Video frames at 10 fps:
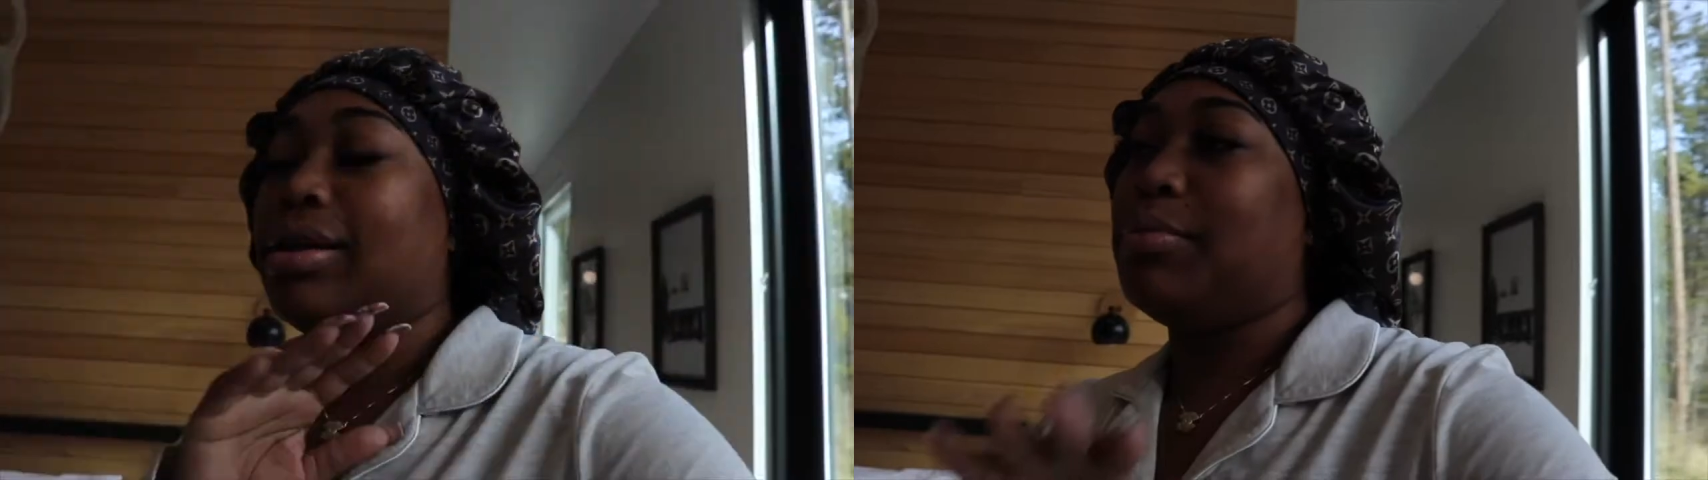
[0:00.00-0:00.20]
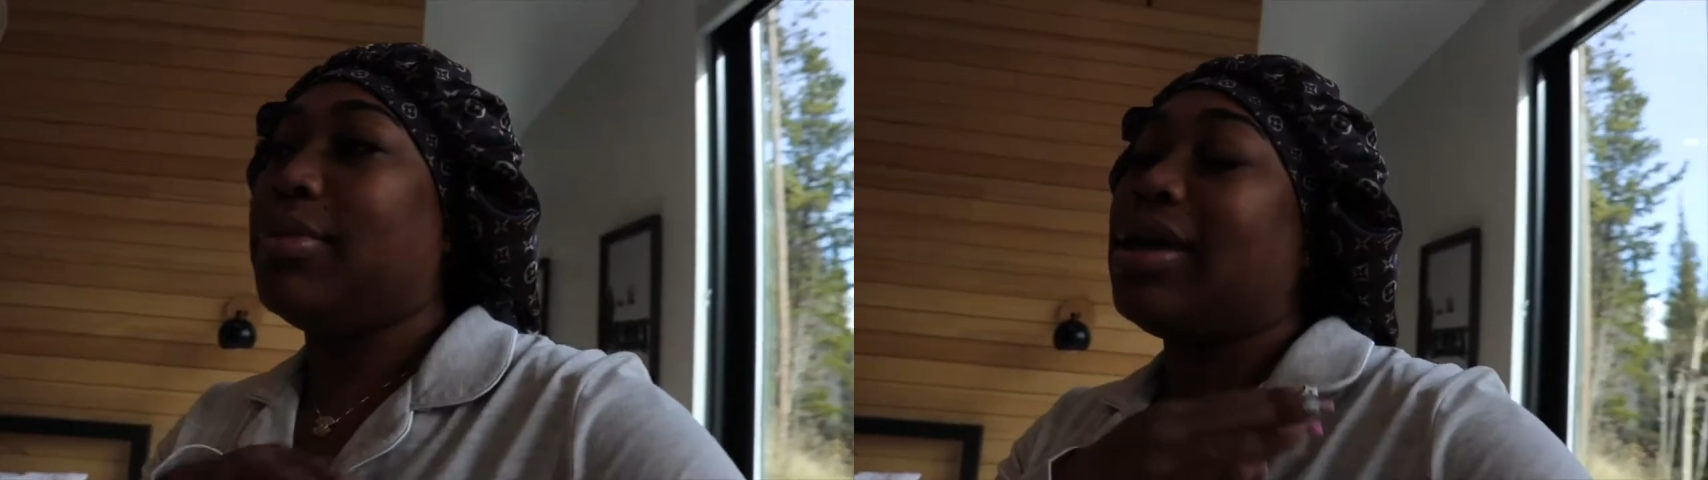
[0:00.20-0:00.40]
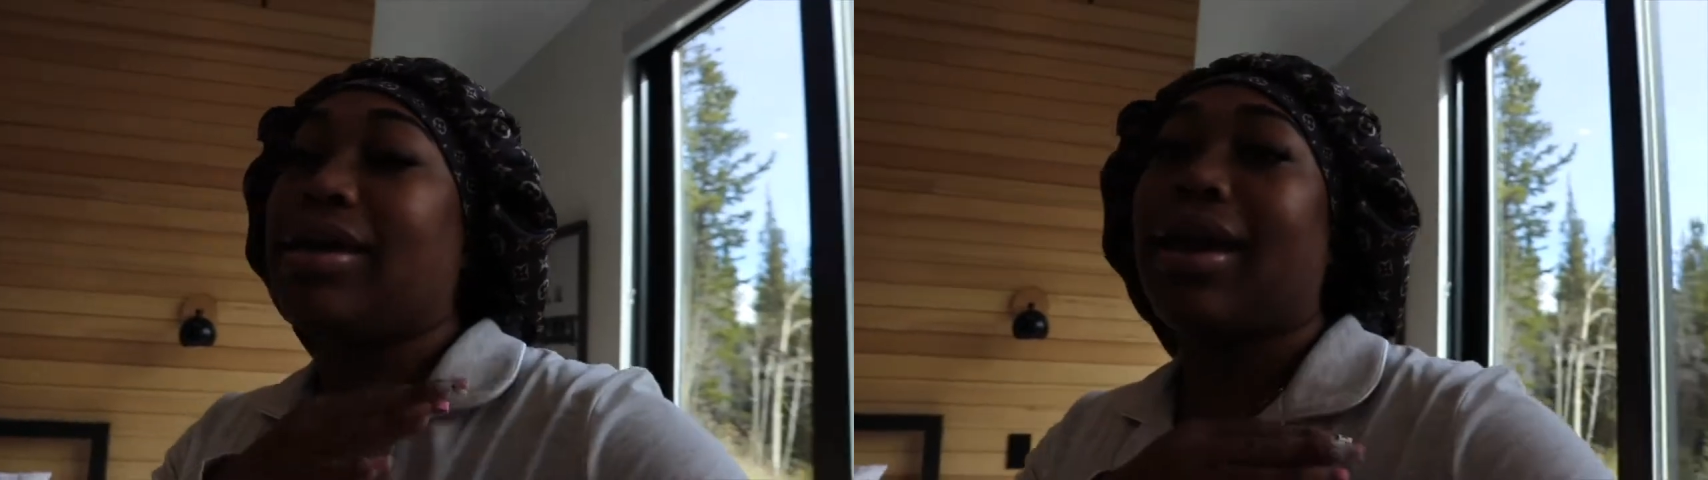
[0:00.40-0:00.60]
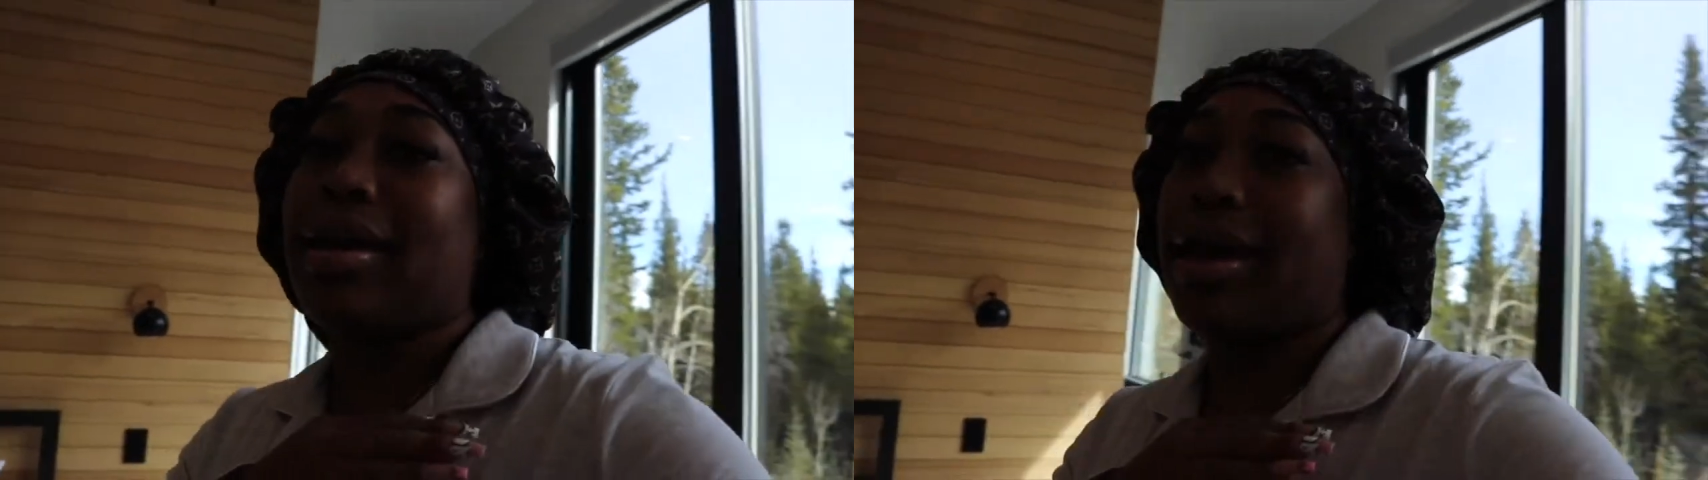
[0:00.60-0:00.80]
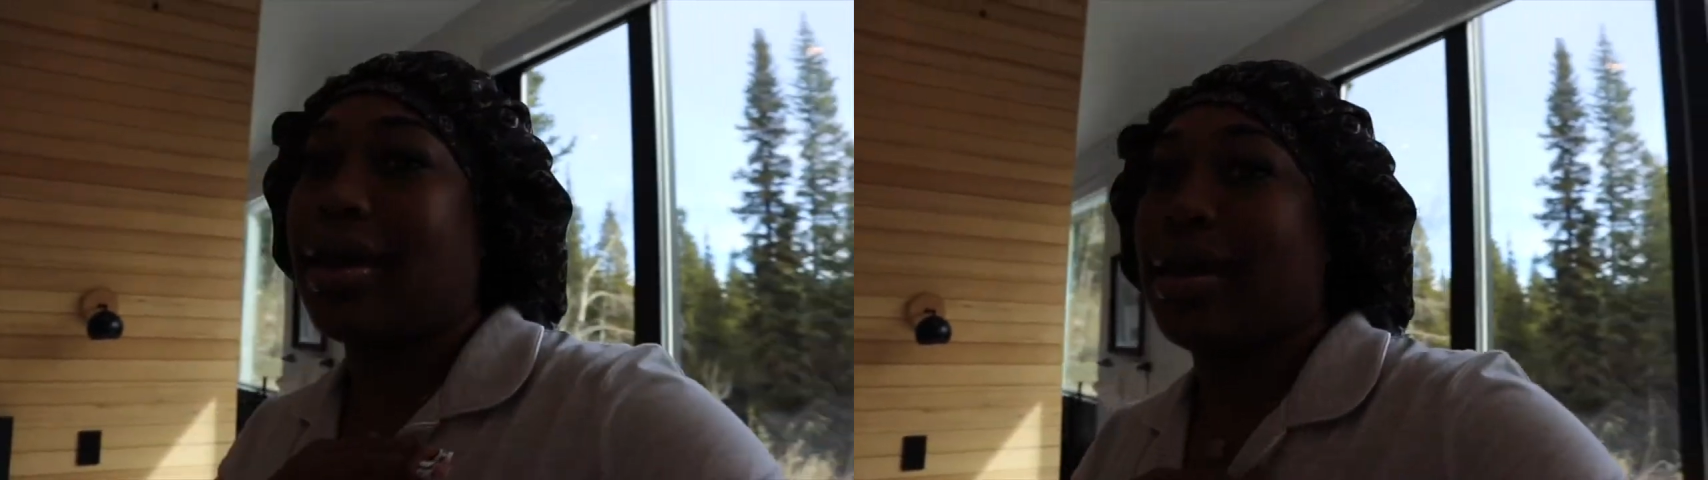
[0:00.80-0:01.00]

He can't hang.